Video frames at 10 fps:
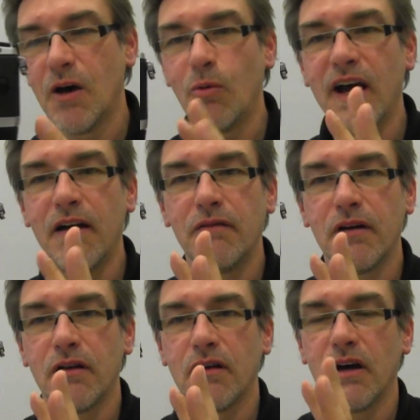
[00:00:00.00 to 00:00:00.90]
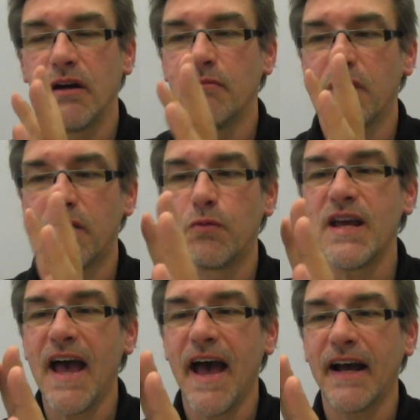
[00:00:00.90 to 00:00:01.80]
We have a
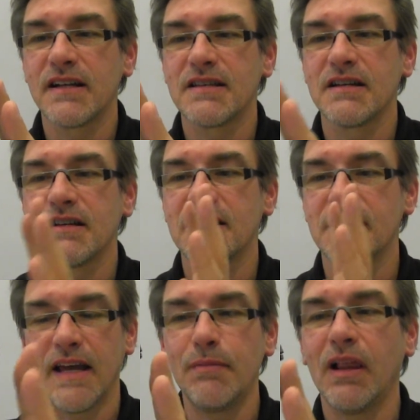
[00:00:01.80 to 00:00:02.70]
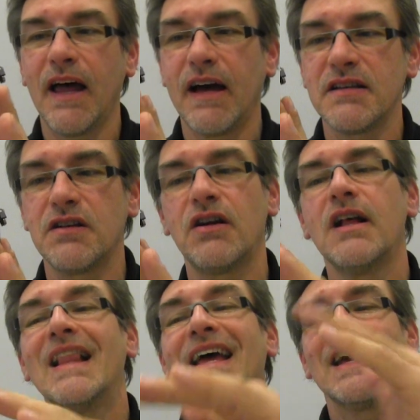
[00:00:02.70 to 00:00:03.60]
3-axis stabilizer.
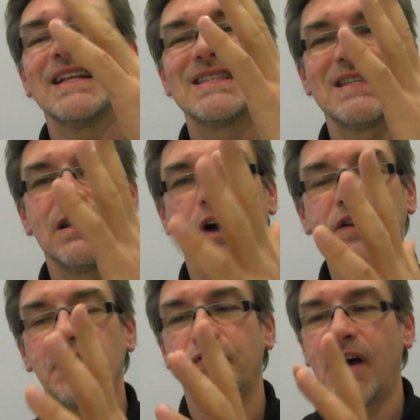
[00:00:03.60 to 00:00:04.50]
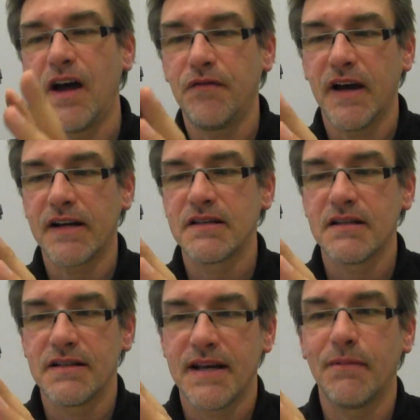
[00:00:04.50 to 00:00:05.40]
It's not a
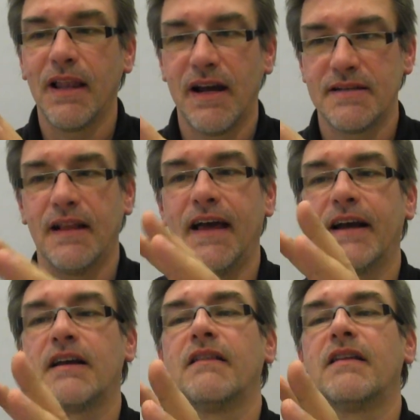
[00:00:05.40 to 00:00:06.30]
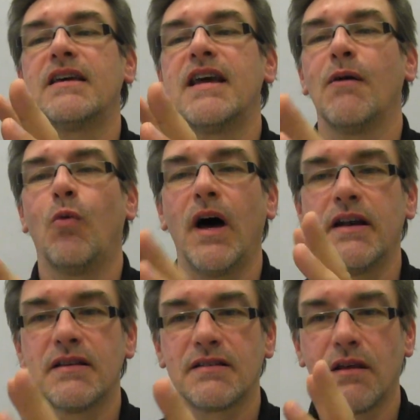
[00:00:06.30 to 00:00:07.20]
5-axis stabilizer like in the EM1.
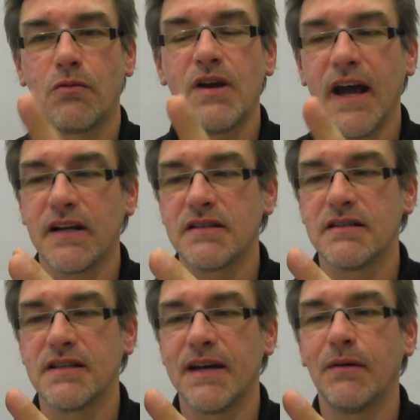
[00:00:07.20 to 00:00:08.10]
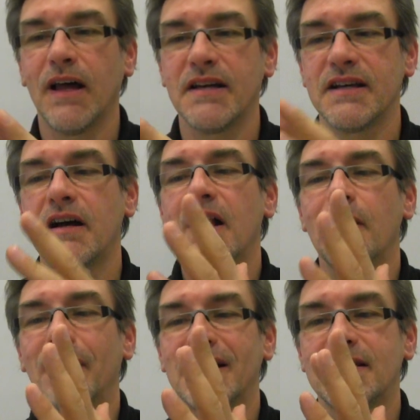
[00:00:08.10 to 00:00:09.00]
It's a 3-axis stabilizer,
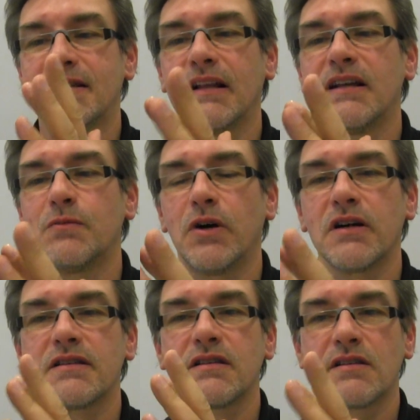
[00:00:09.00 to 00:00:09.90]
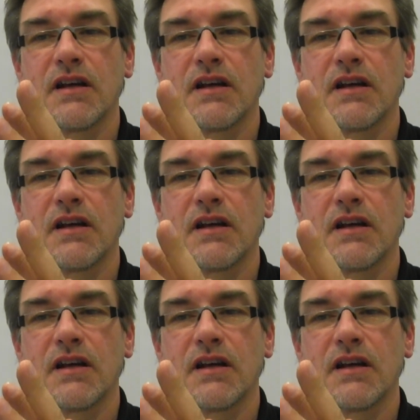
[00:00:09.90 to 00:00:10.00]
but still it works.